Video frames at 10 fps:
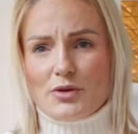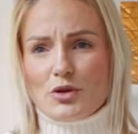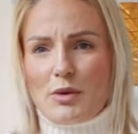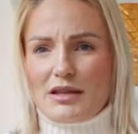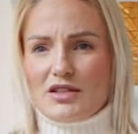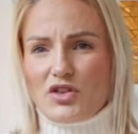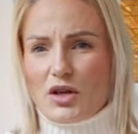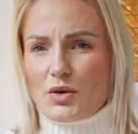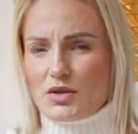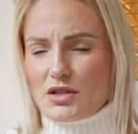so I'll make this
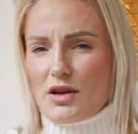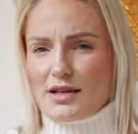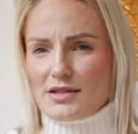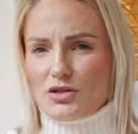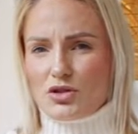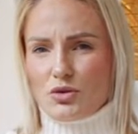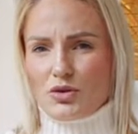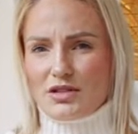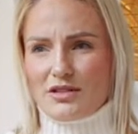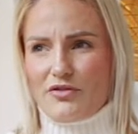video as nice and short